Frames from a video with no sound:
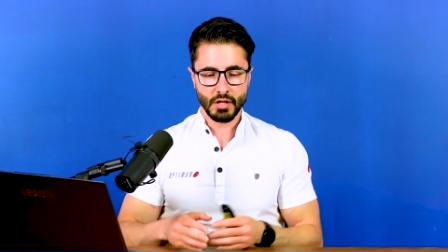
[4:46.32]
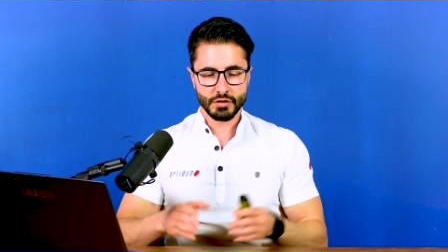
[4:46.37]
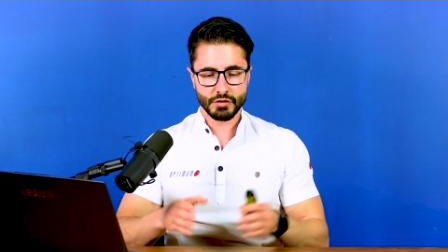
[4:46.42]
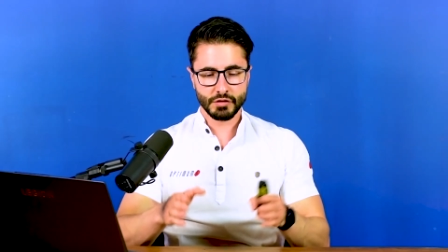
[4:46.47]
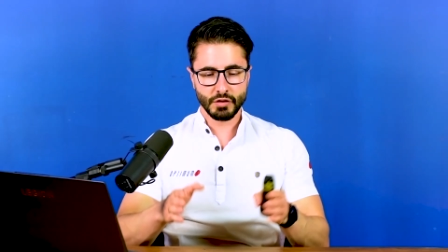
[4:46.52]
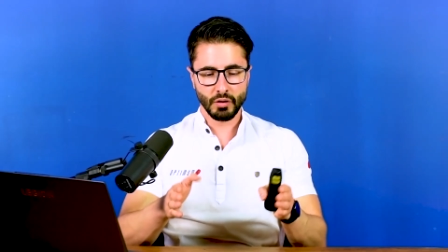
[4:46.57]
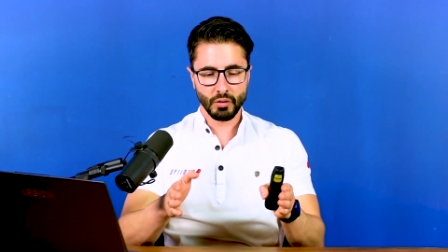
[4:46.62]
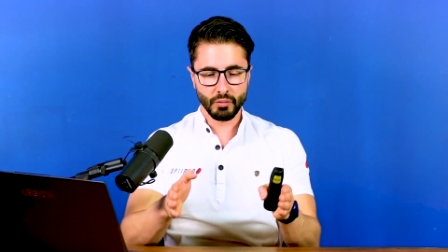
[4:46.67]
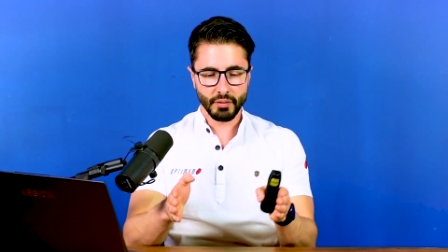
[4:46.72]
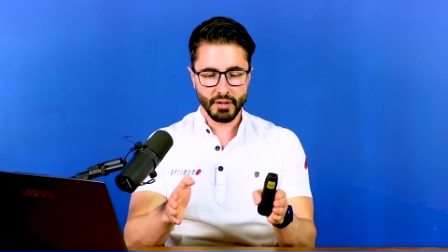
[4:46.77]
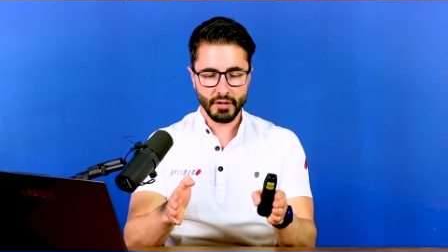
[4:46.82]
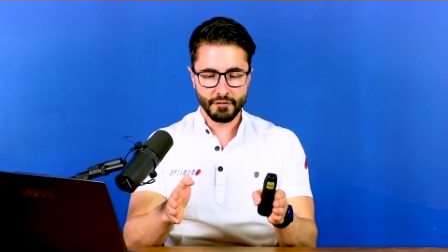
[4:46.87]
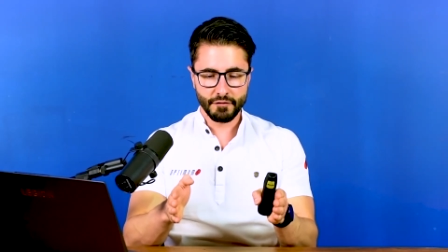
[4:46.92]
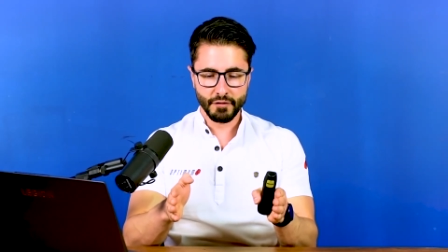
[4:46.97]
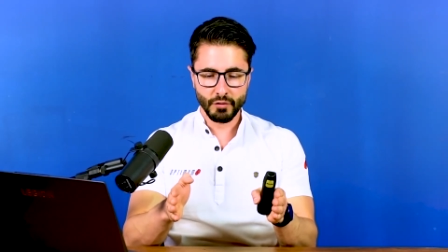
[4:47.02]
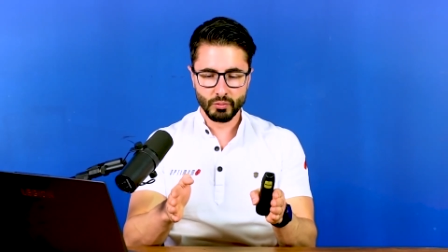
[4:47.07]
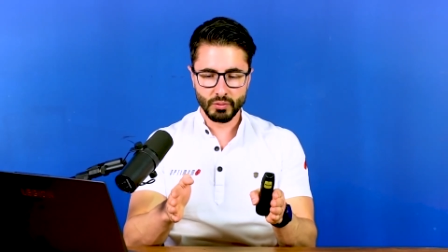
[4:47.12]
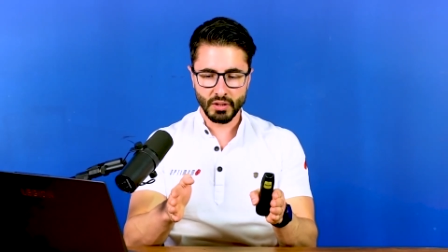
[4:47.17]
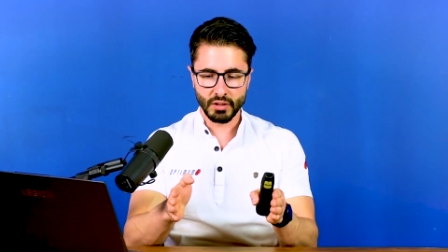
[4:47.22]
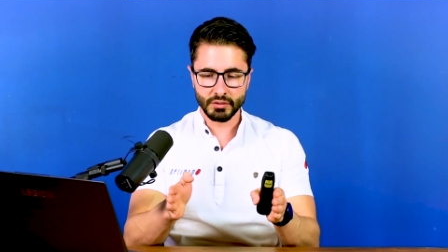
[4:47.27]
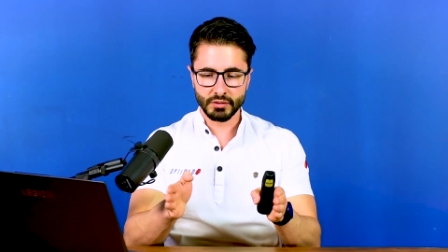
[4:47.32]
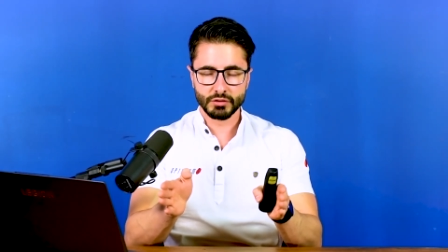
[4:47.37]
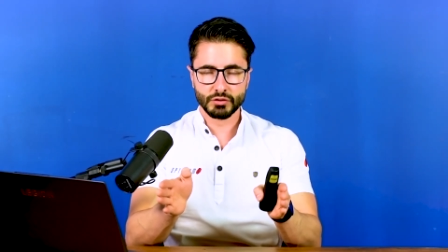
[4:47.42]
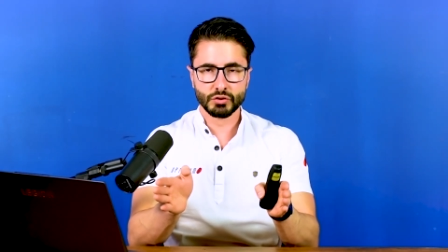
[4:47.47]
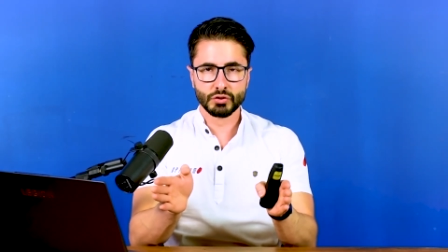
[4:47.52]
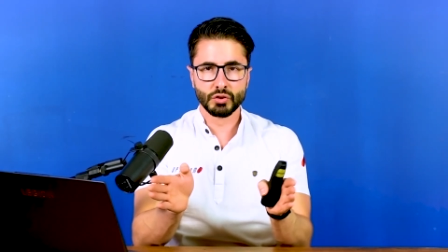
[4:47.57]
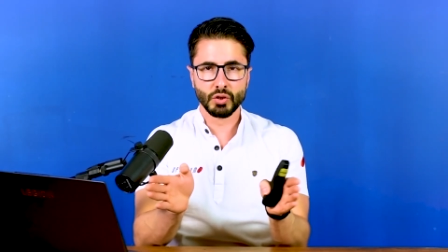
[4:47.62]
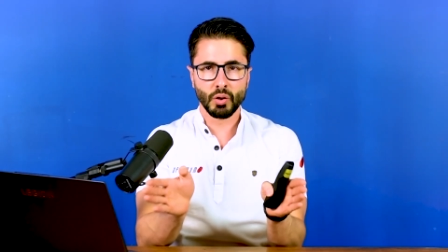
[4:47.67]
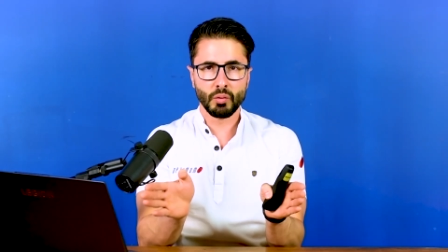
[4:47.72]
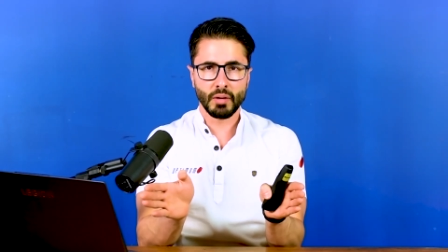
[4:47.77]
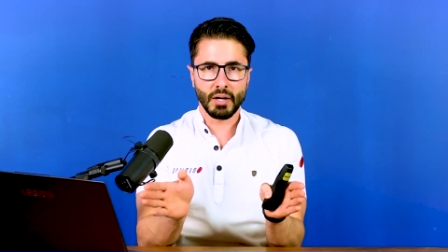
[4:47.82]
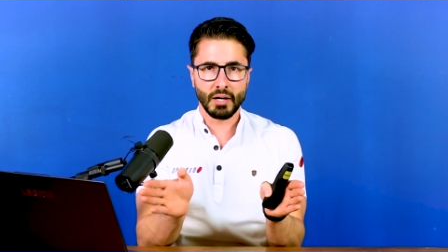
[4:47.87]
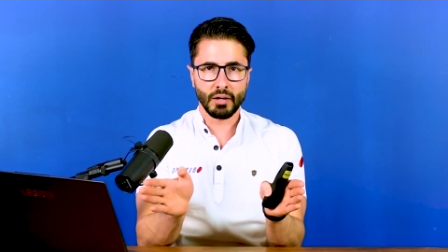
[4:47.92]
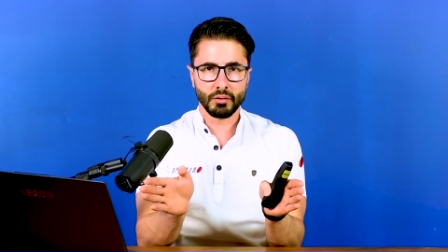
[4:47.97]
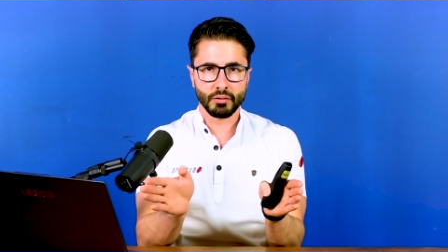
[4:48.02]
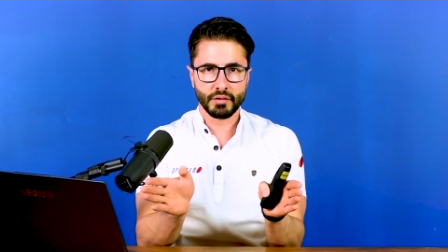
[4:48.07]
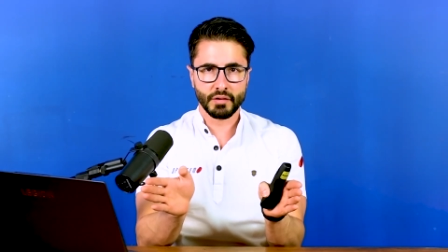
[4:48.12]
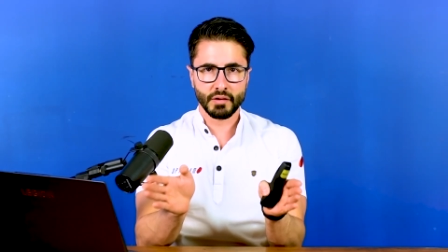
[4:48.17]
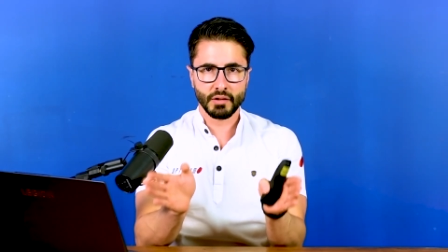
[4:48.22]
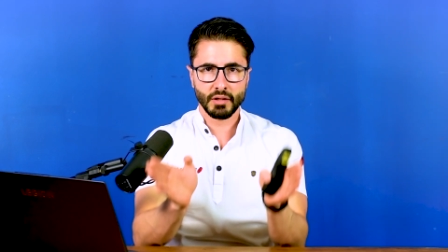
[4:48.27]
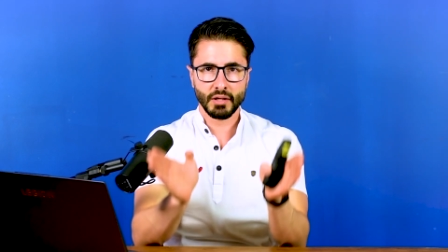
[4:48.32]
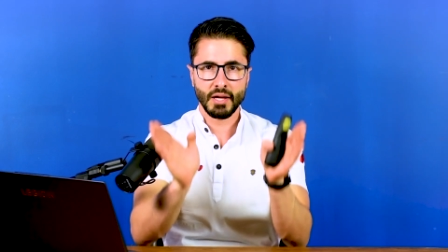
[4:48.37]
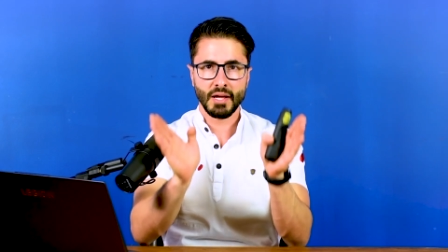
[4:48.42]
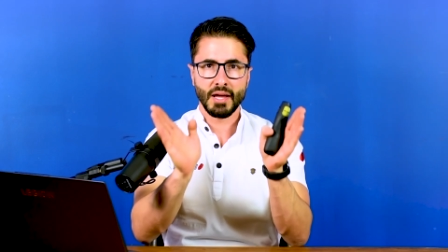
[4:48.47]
So if you run toe out,